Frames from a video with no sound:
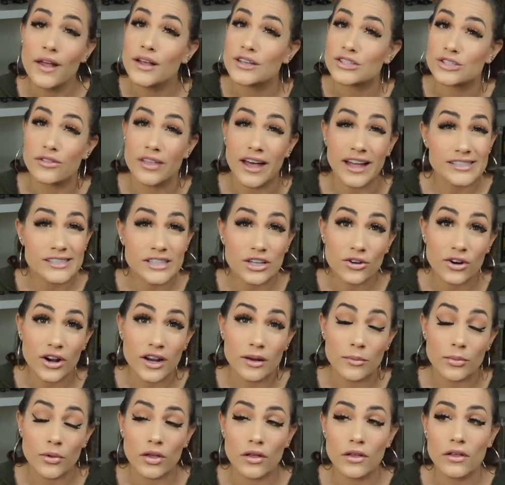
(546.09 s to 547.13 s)
So that's
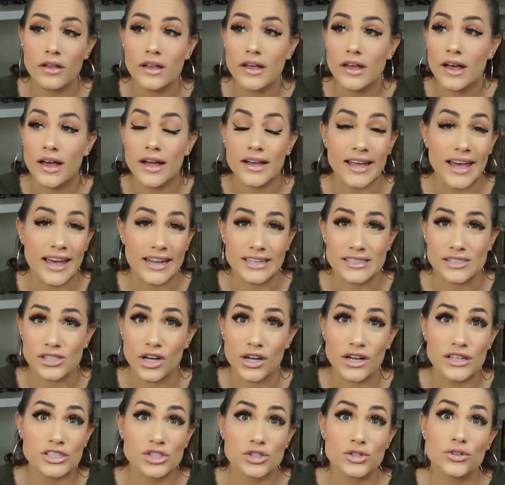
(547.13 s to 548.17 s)
incredible. Again, as
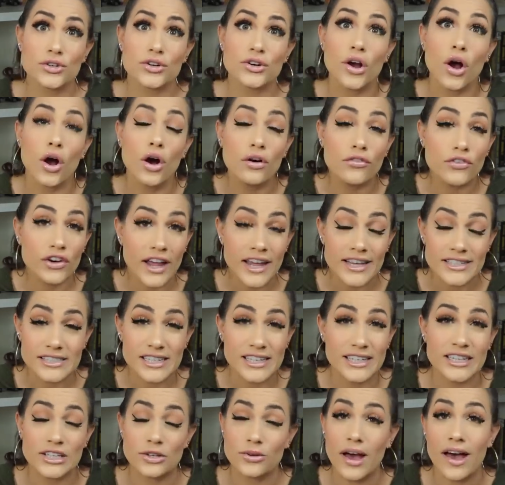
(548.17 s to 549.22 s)
long as you're over
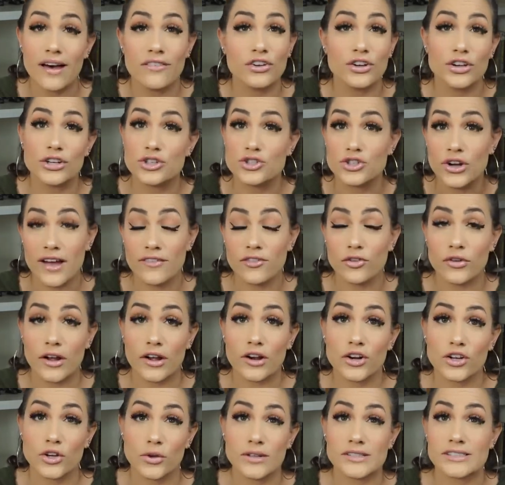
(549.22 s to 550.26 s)
18 and you have a good driving
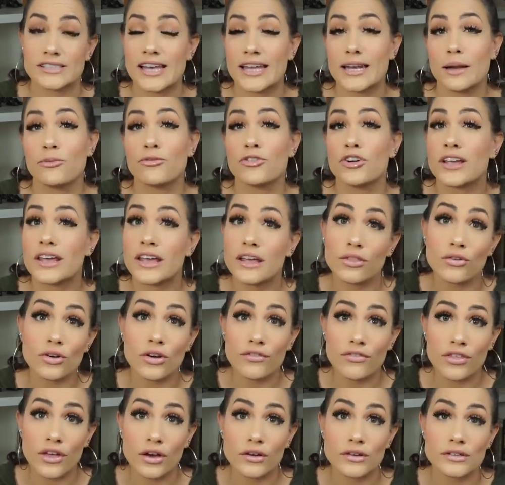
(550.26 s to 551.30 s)
record, you can sign up for either
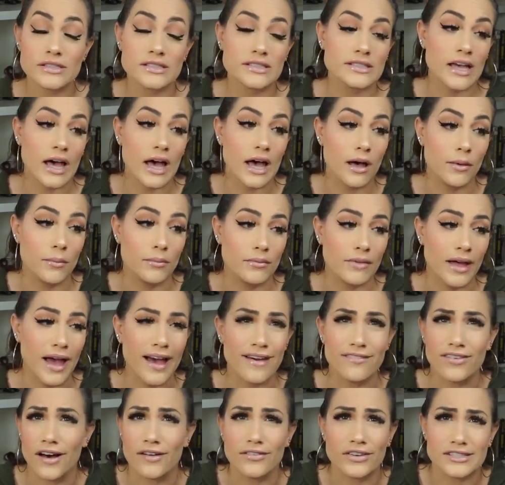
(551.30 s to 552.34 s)
of those.
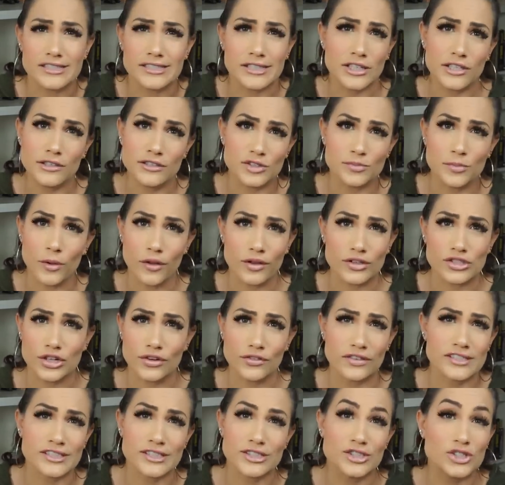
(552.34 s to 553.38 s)
I've obviously used both
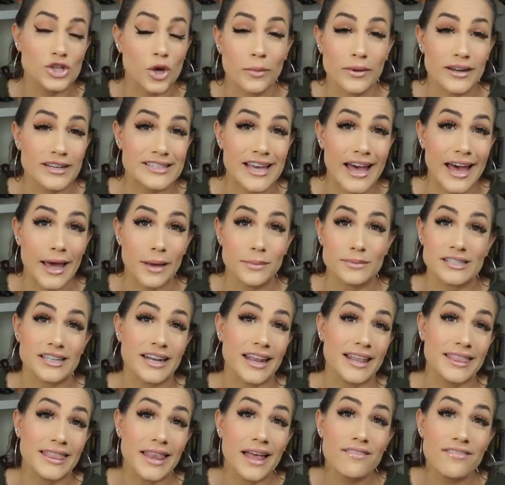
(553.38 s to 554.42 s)
services so many times and
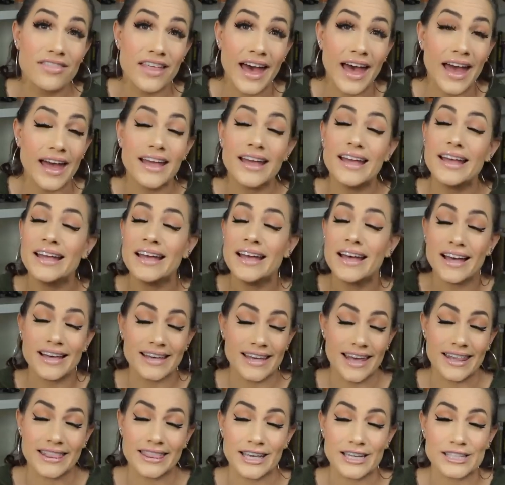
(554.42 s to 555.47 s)
I love that.
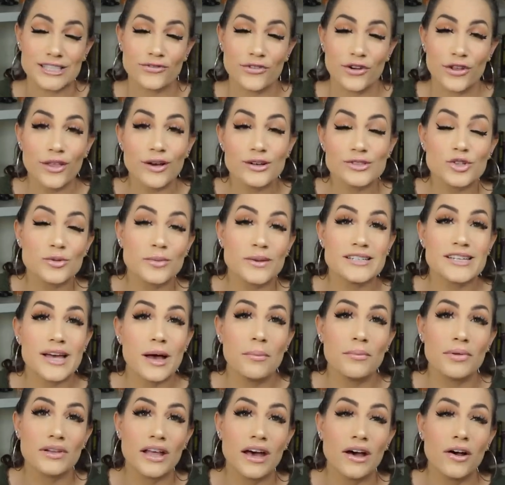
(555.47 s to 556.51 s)
Again, links for those will be
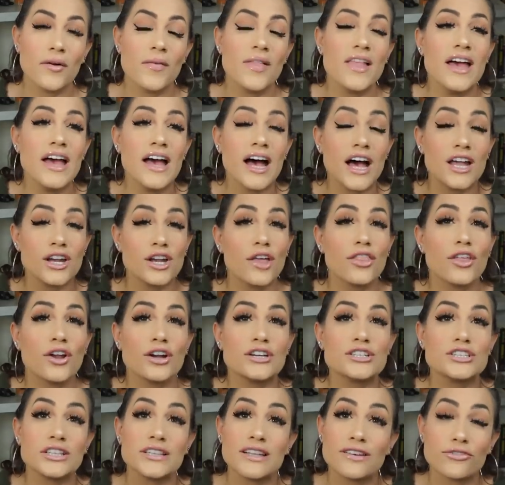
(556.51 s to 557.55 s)
down below. Another
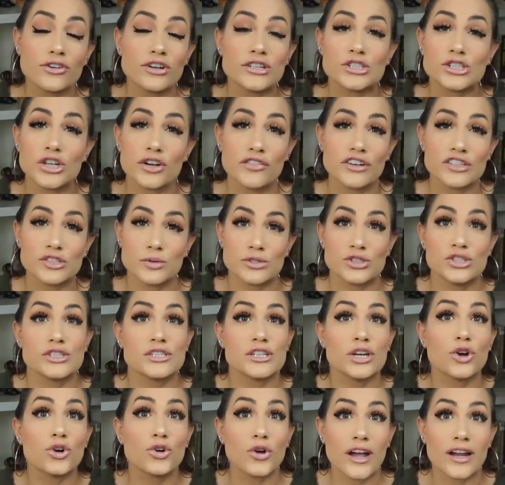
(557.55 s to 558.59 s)
delivery service, which is
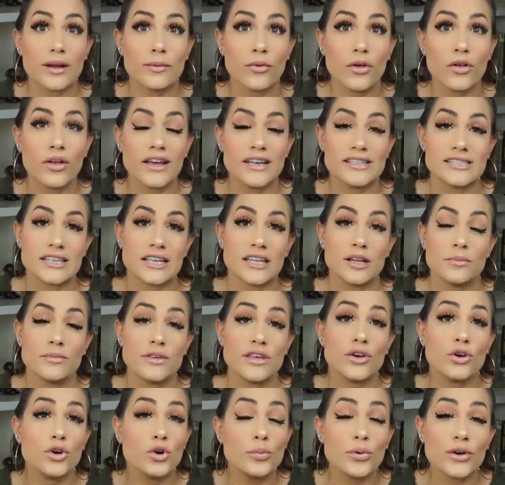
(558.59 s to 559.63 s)
incredible, is going to
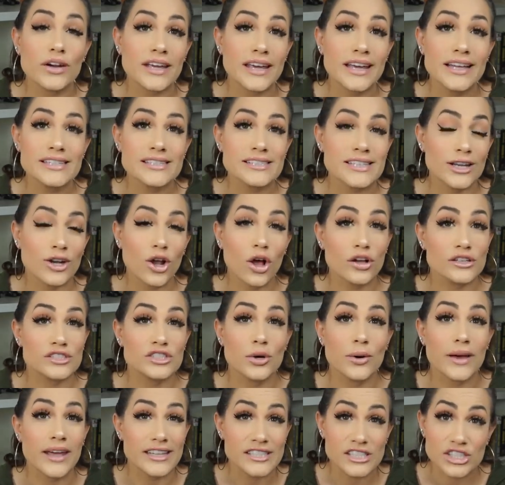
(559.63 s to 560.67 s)
be Uber Eats and
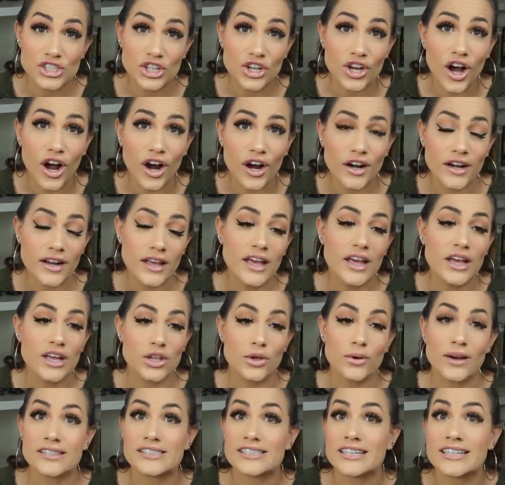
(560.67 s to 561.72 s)
also Instacart.
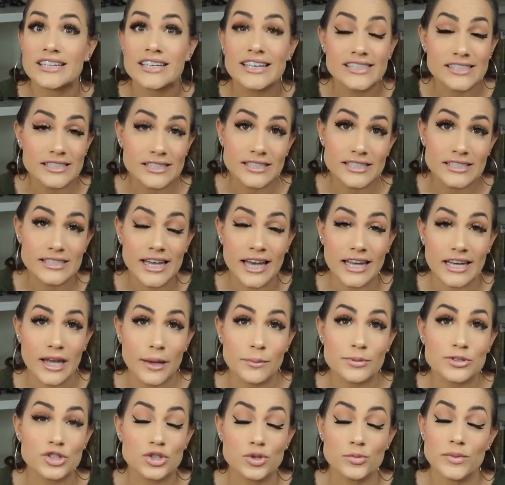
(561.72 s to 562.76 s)
You guys can easily sign
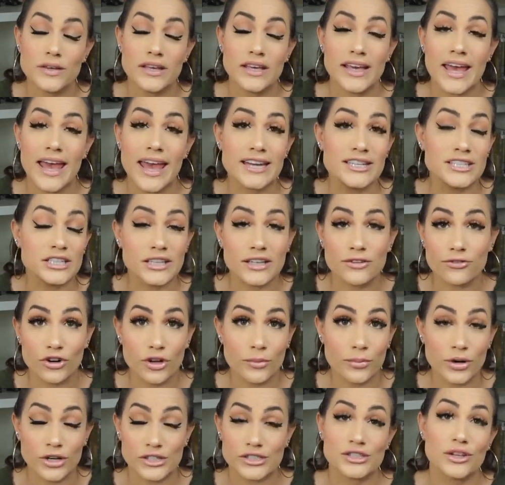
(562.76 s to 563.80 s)
up to be a
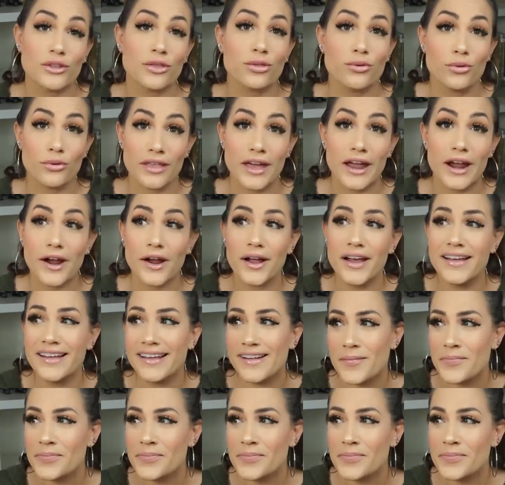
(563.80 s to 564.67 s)
delivery person through there.